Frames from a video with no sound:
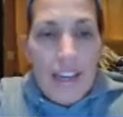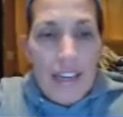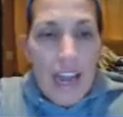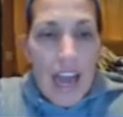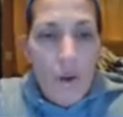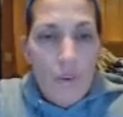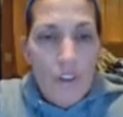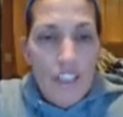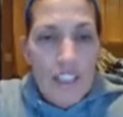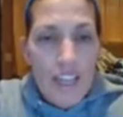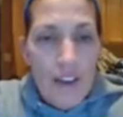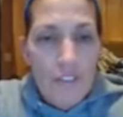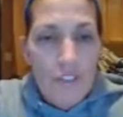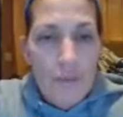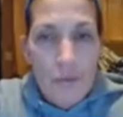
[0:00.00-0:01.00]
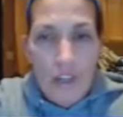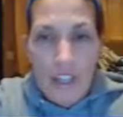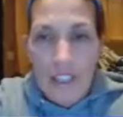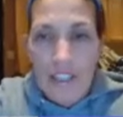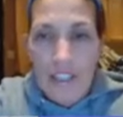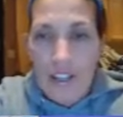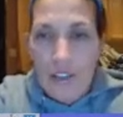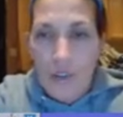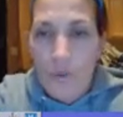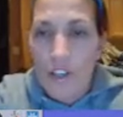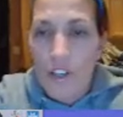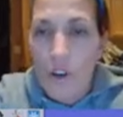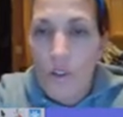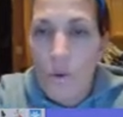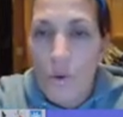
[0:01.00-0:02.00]
Now we just have to put it together. We
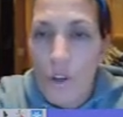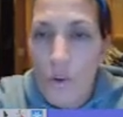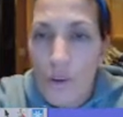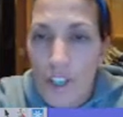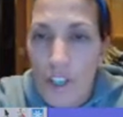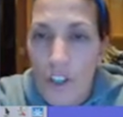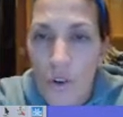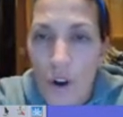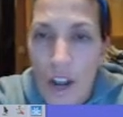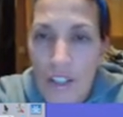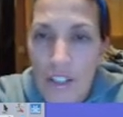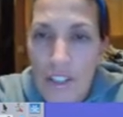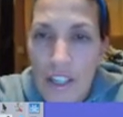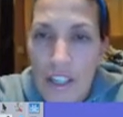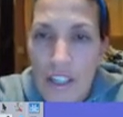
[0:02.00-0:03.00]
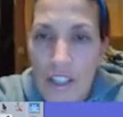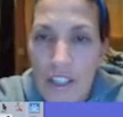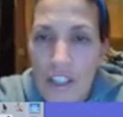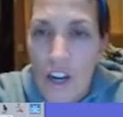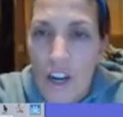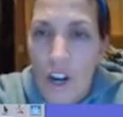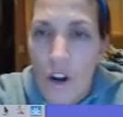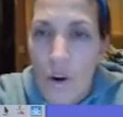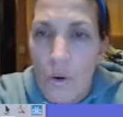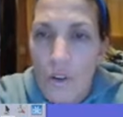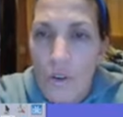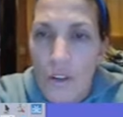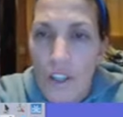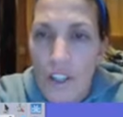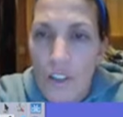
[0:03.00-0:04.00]
know that we're going to cross here, we're
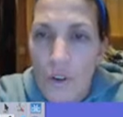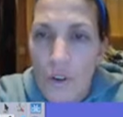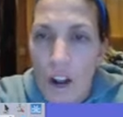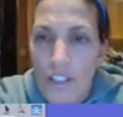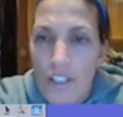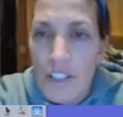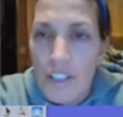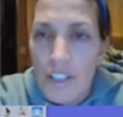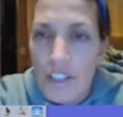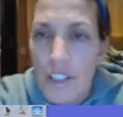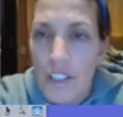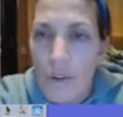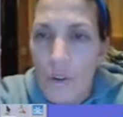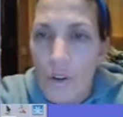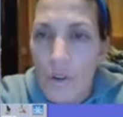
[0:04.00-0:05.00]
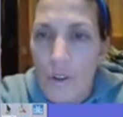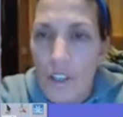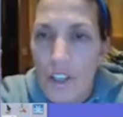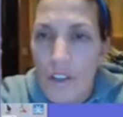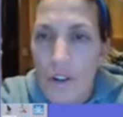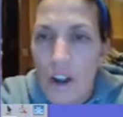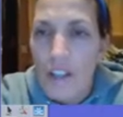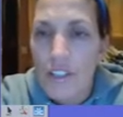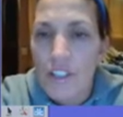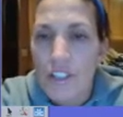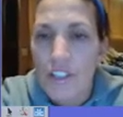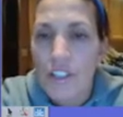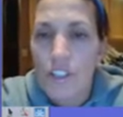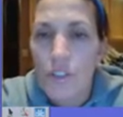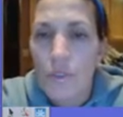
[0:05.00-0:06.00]
going to cross here, and we're going to cross
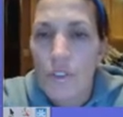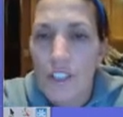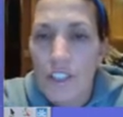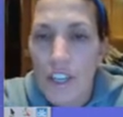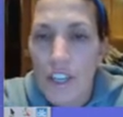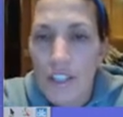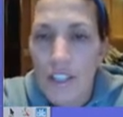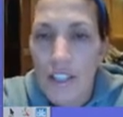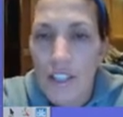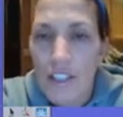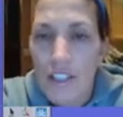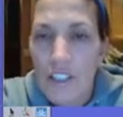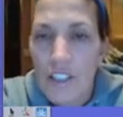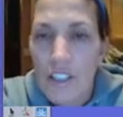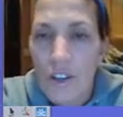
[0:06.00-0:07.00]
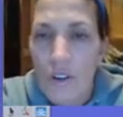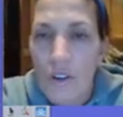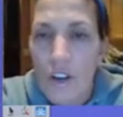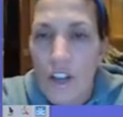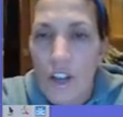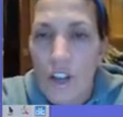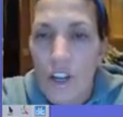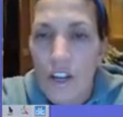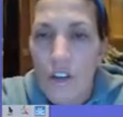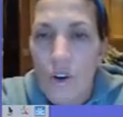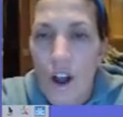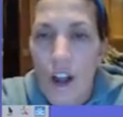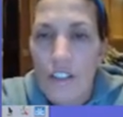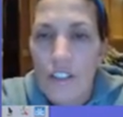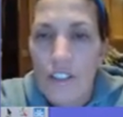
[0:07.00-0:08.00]
here. So we're just going to take this and go
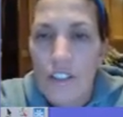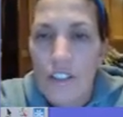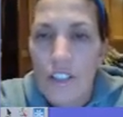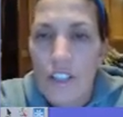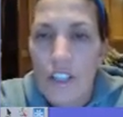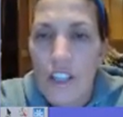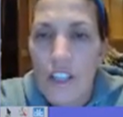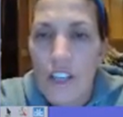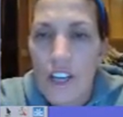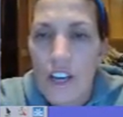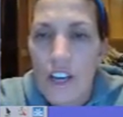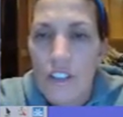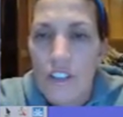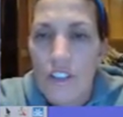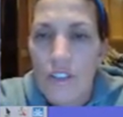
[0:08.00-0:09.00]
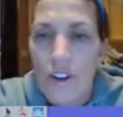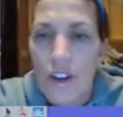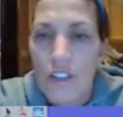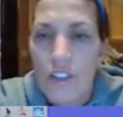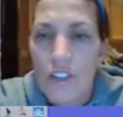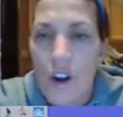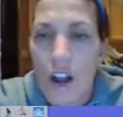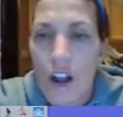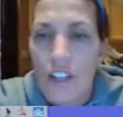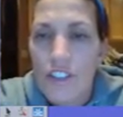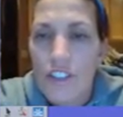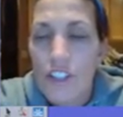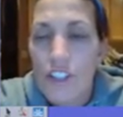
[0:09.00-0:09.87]
cross, turn around and cross.